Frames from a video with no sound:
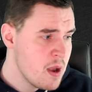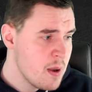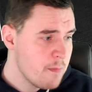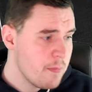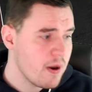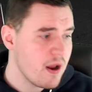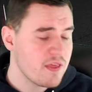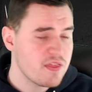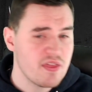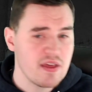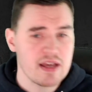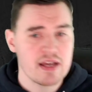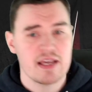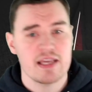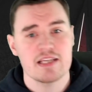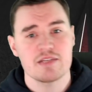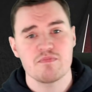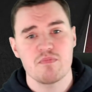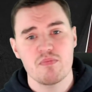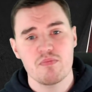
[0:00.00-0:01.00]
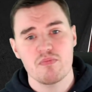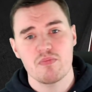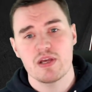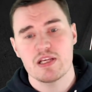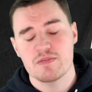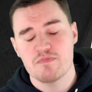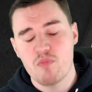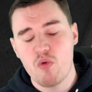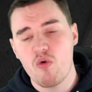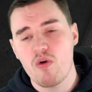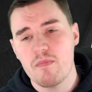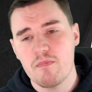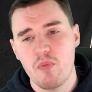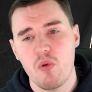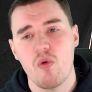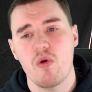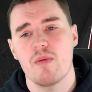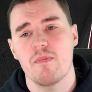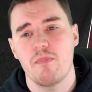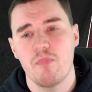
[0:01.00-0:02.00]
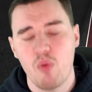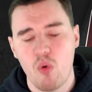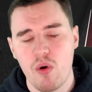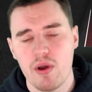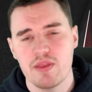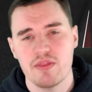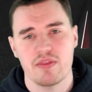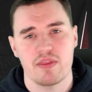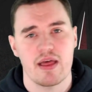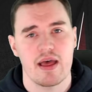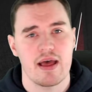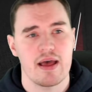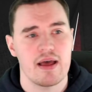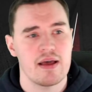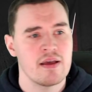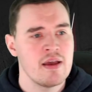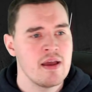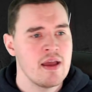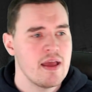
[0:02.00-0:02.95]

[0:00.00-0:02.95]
But I think his more important point there